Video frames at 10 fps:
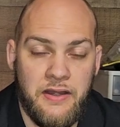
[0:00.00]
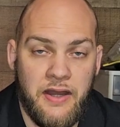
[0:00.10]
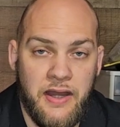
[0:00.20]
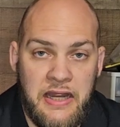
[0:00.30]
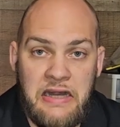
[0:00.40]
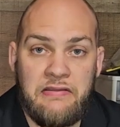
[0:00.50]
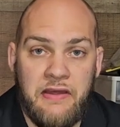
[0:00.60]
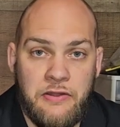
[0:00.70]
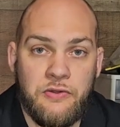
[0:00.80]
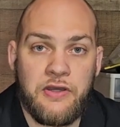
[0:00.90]

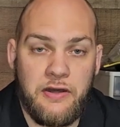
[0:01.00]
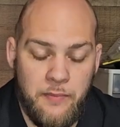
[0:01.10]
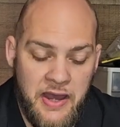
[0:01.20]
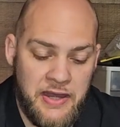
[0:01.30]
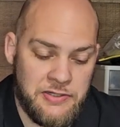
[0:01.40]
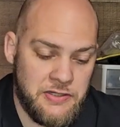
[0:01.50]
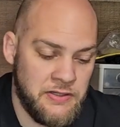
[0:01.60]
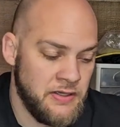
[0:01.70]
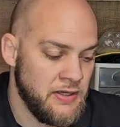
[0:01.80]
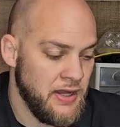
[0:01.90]
anything you can imagine,
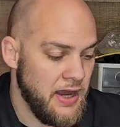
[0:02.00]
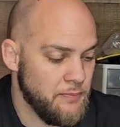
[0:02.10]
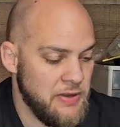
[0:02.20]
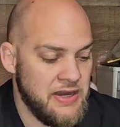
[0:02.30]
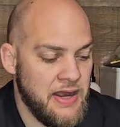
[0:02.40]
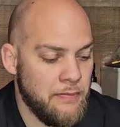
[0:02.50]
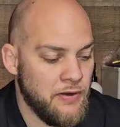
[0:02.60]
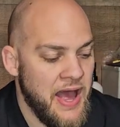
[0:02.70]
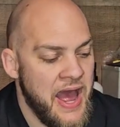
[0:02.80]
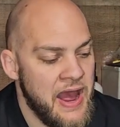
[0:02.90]
and being able
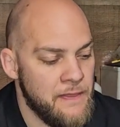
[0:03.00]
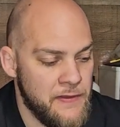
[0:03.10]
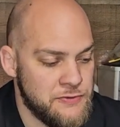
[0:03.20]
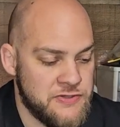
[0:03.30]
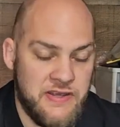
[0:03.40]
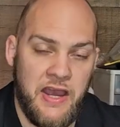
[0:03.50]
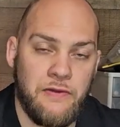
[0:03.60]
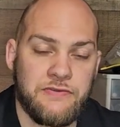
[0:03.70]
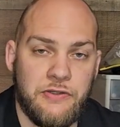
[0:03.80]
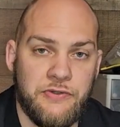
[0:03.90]
to add those
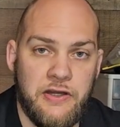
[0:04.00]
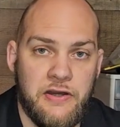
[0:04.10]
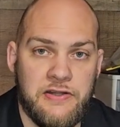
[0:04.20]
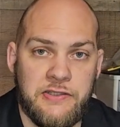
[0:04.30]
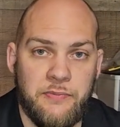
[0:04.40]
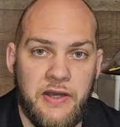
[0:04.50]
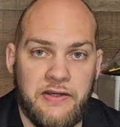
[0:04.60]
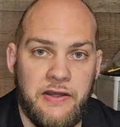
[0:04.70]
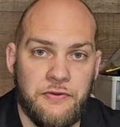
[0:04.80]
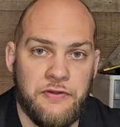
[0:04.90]
sounds on here is a
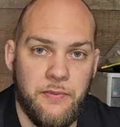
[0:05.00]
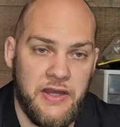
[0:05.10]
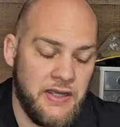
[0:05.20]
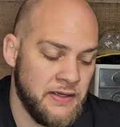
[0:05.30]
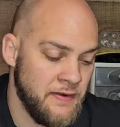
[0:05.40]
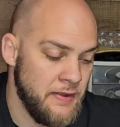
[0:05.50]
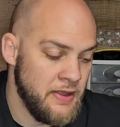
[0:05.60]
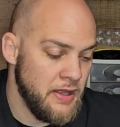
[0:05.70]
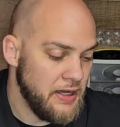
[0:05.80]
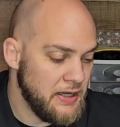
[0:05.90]
big deal to me.
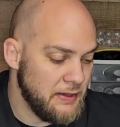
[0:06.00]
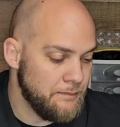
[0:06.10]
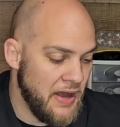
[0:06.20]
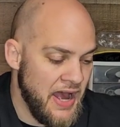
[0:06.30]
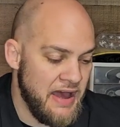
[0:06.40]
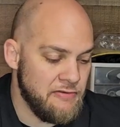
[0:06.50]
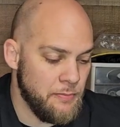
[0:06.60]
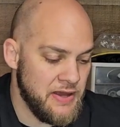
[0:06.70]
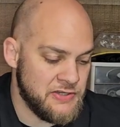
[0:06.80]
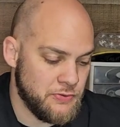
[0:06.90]
I
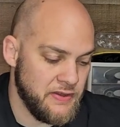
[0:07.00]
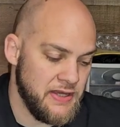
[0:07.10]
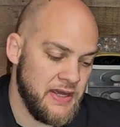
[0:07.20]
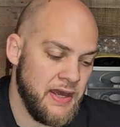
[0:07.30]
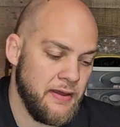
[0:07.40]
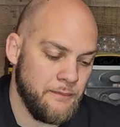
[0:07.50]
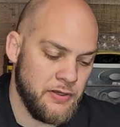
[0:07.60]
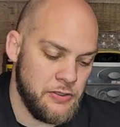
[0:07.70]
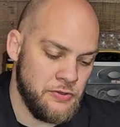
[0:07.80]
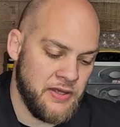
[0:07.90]
haven't messed with it yet,
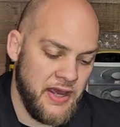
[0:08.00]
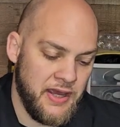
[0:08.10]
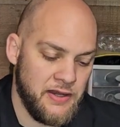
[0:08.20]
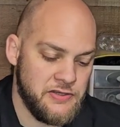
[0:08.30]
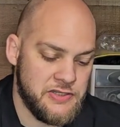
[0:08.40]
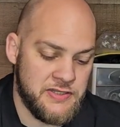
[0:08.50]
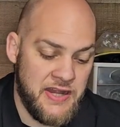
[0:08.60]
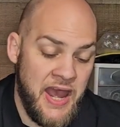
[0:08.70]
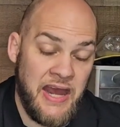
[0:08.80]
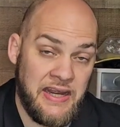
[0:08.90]
but you can
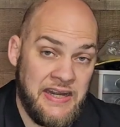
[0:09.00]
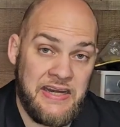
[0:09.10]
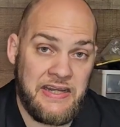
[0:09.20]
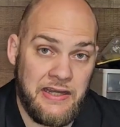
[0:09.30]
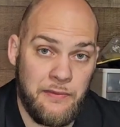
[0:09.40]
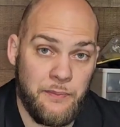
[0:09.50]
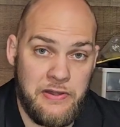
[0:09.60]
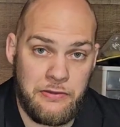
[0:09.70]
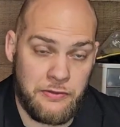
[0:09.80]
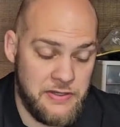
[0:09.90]
just add any
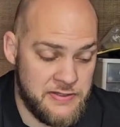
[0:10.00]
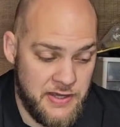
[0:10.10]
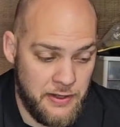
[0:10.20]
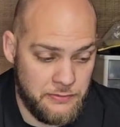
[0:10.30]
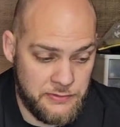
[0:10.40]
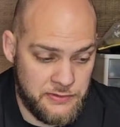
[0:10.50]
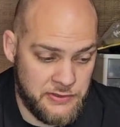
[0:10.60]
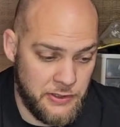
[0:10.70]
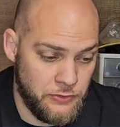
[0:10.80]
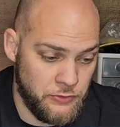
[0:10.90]
MP3 sounds.
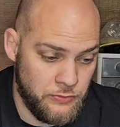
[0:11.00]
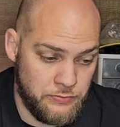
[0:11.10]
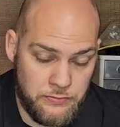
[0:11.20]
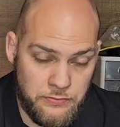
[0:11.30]
So